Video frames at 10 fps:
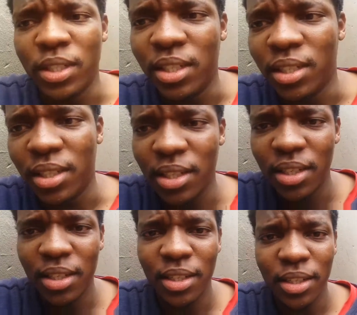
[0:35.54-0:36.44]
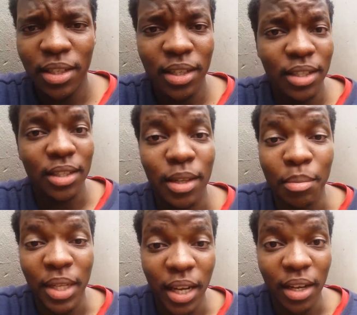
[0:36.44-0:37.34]
was just
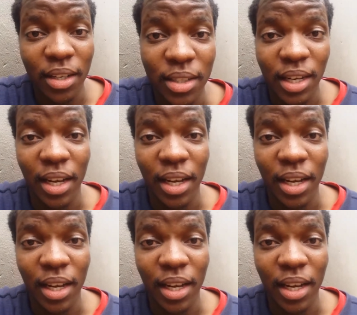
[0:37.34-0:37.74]
something else.